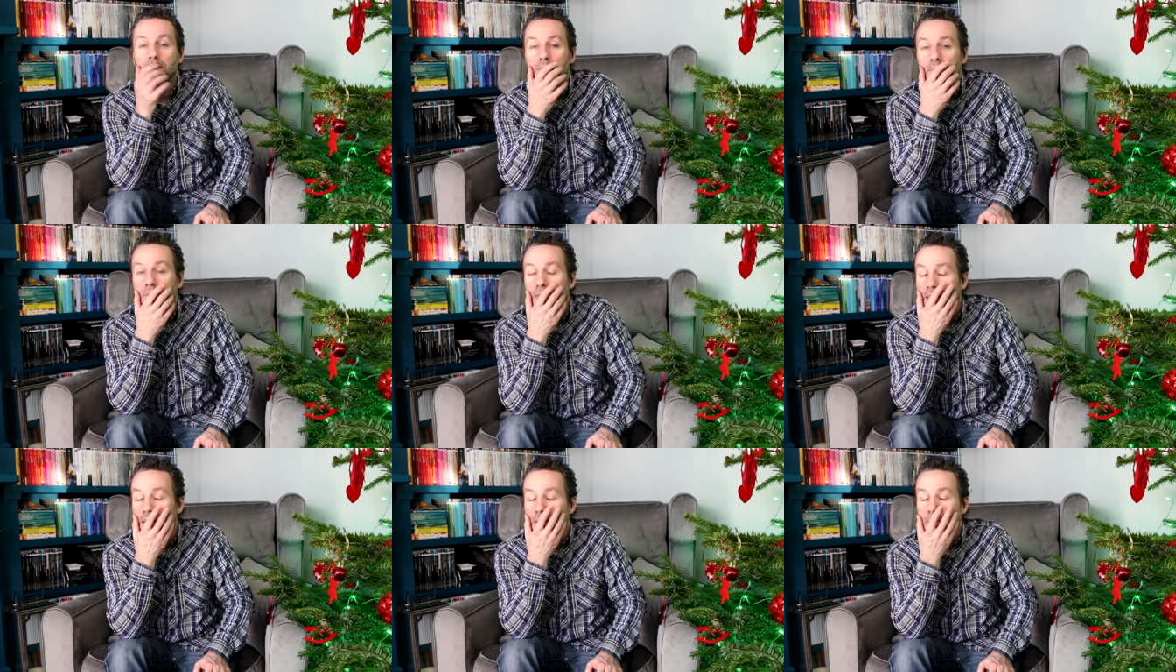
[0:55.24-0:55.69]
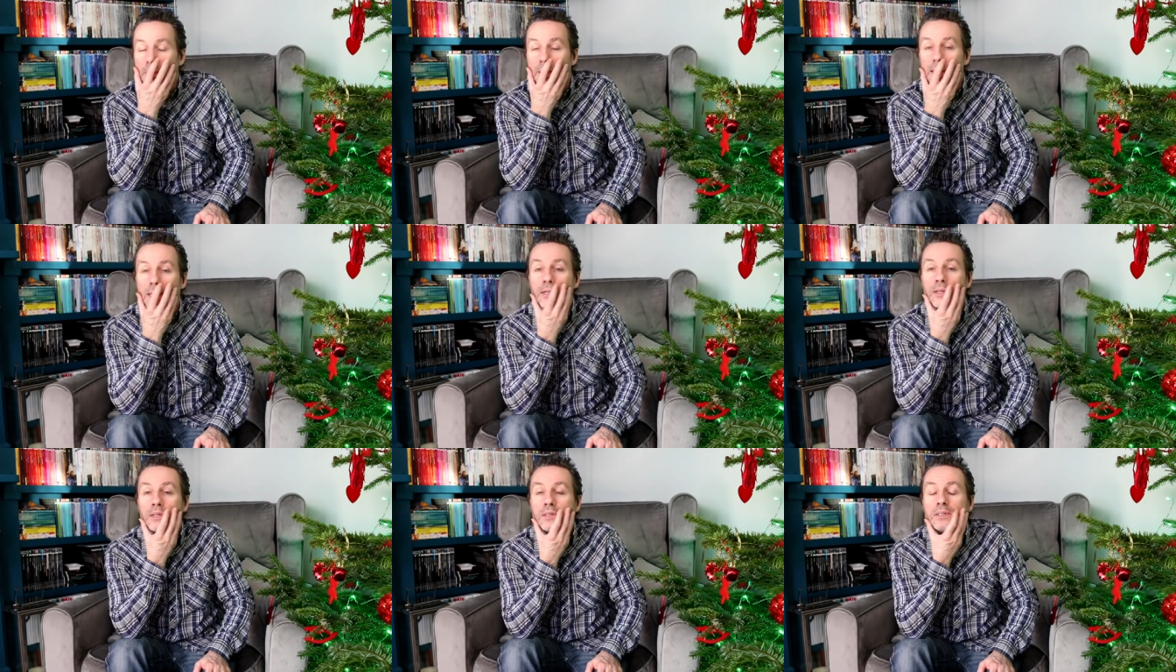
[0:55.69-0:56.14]
But there we
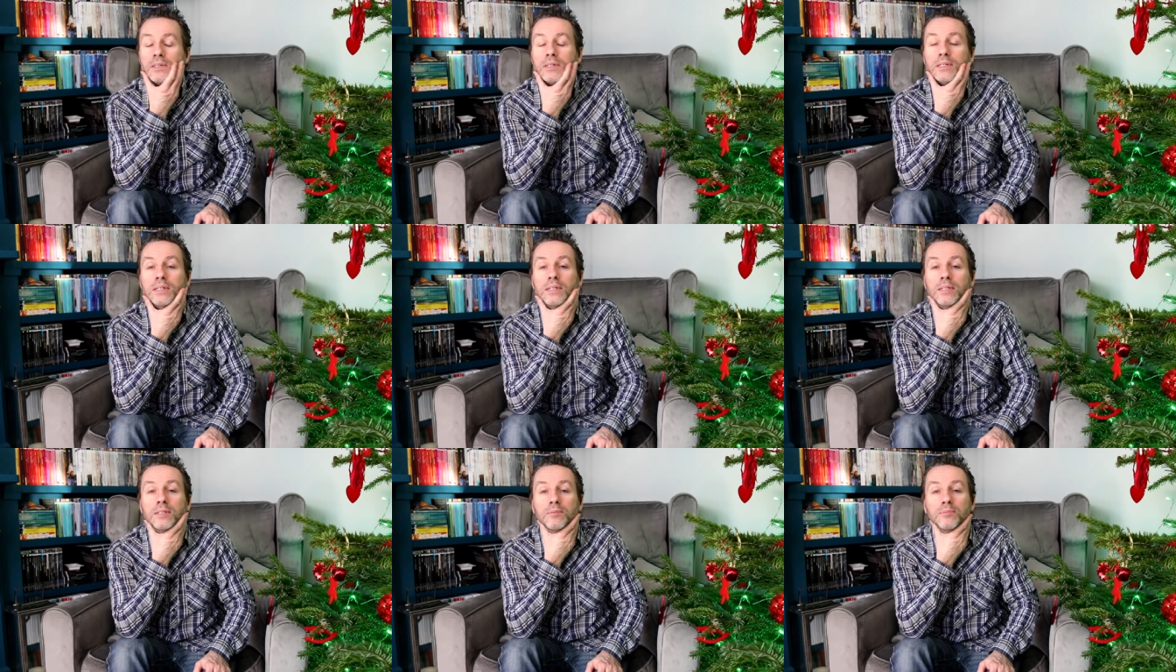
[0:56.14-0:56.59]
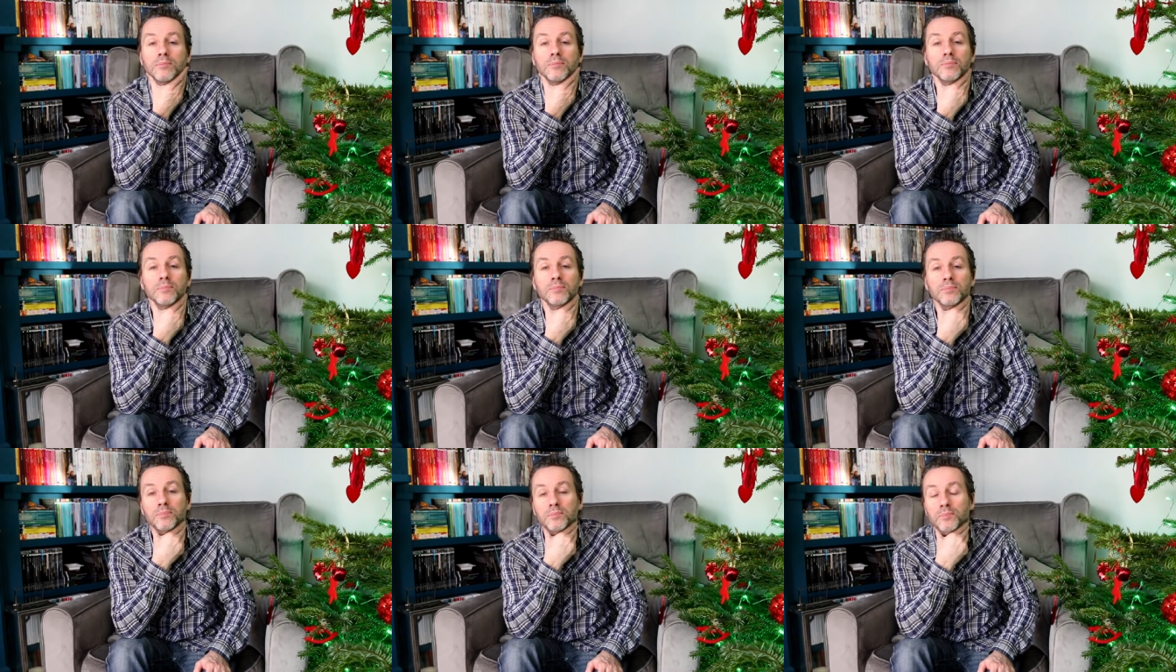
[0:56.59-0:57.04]

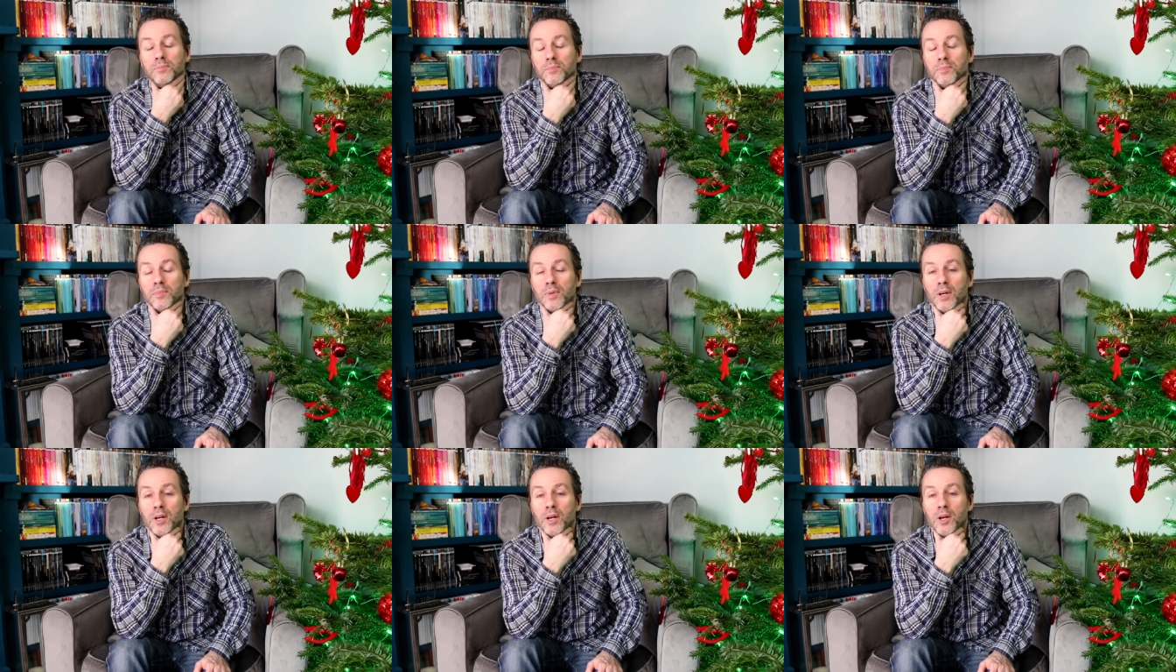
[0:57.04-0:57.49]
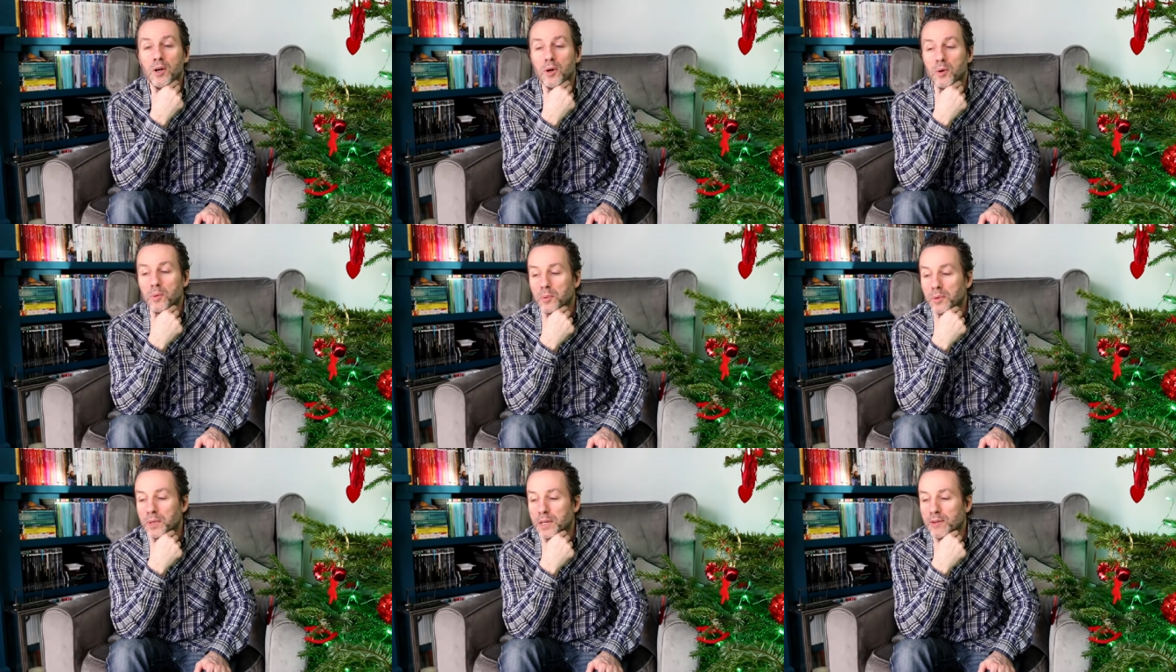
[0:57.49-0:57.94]
go.
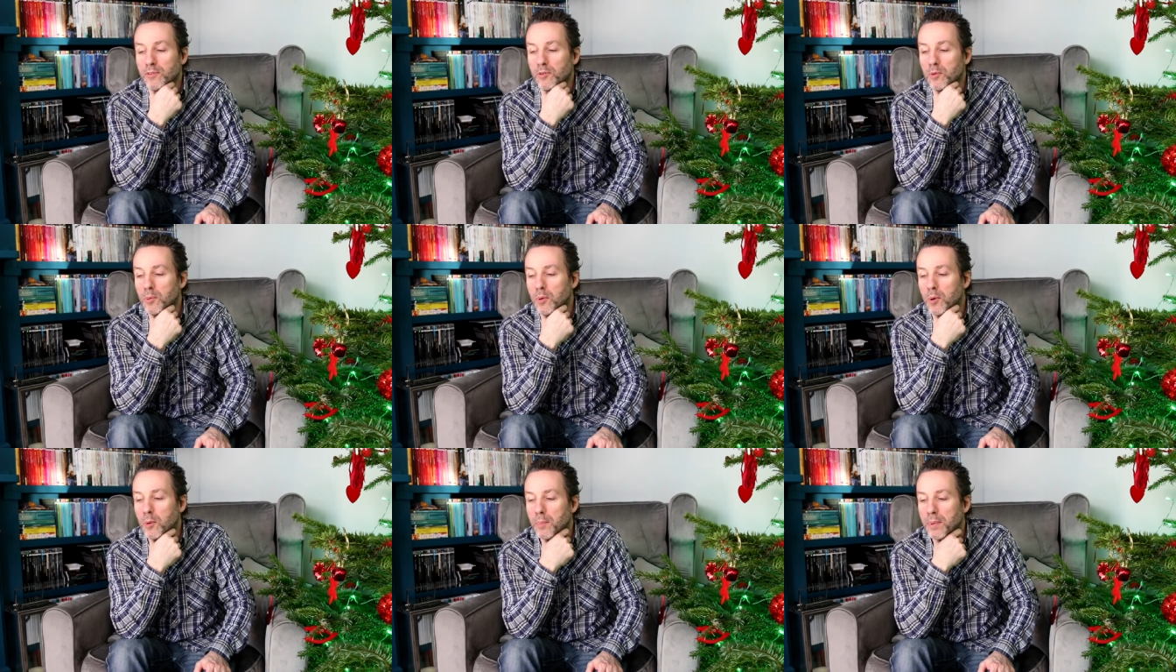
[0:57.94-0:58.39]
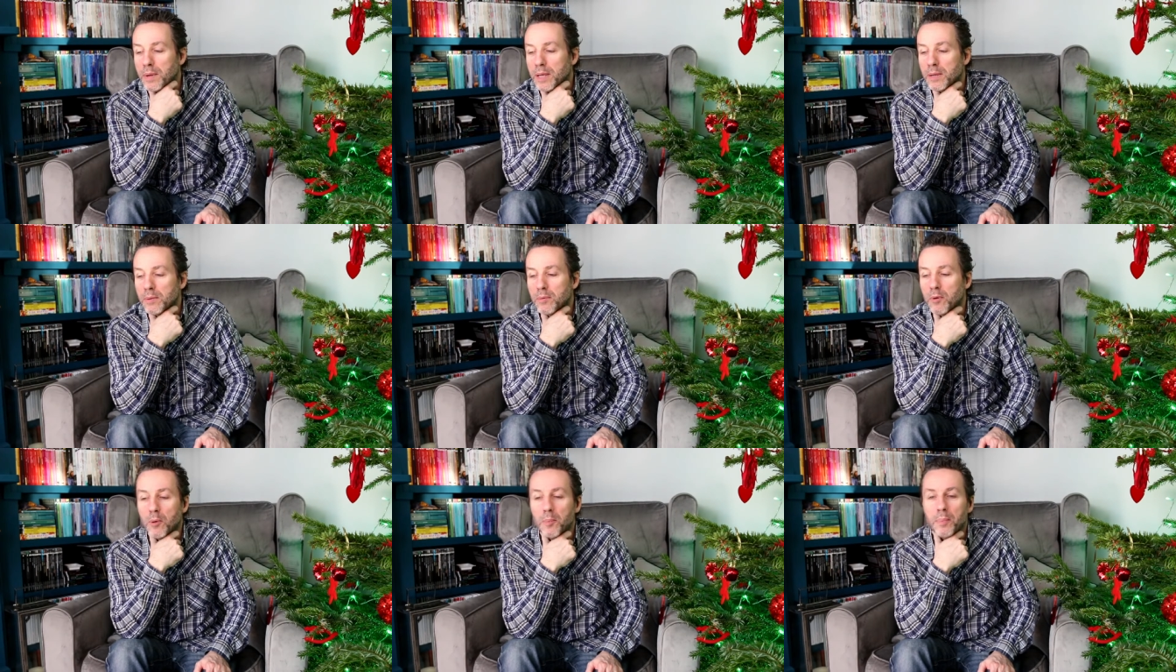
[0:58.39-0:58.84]
Whatever will
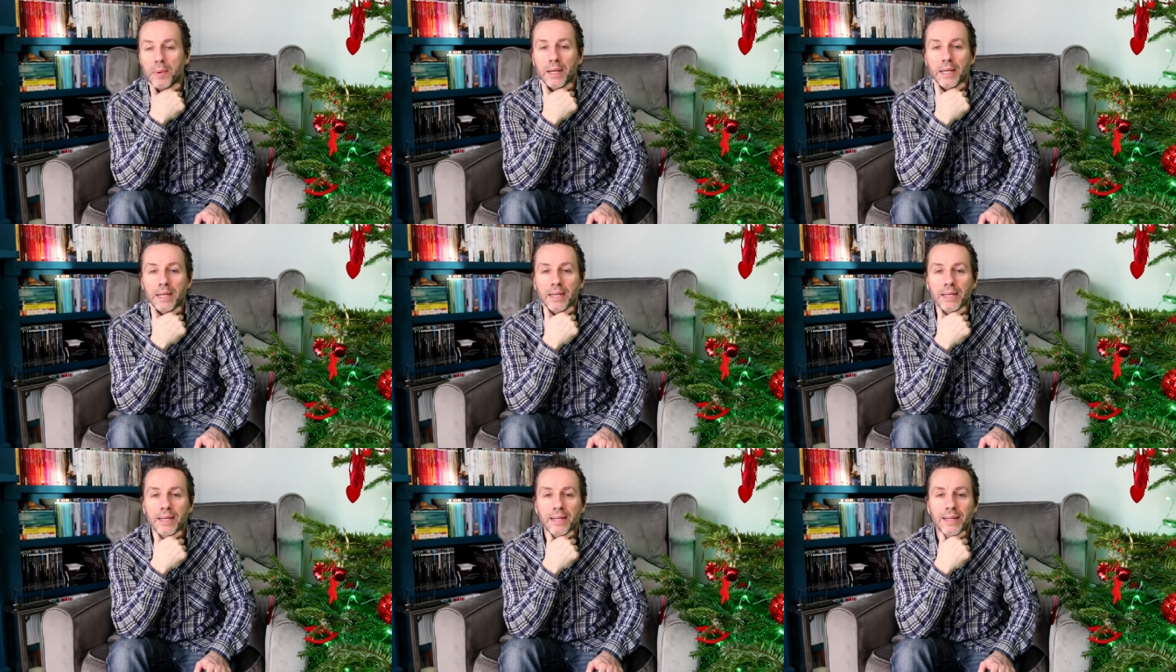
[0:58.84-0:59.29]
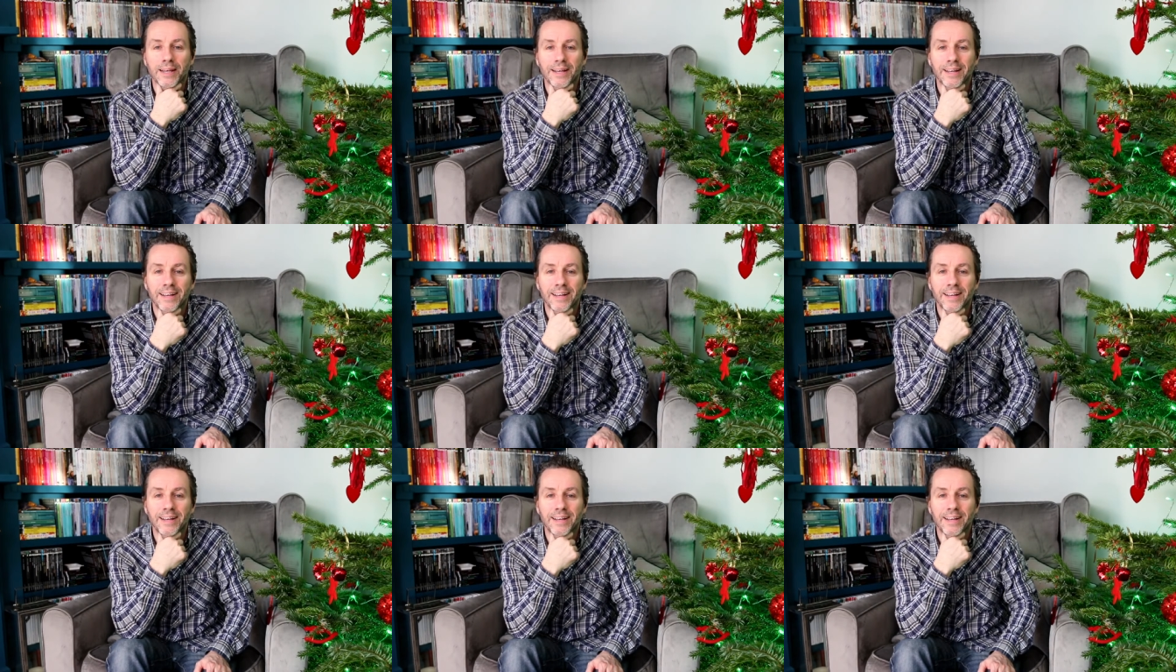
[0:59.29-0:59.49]
be, will be.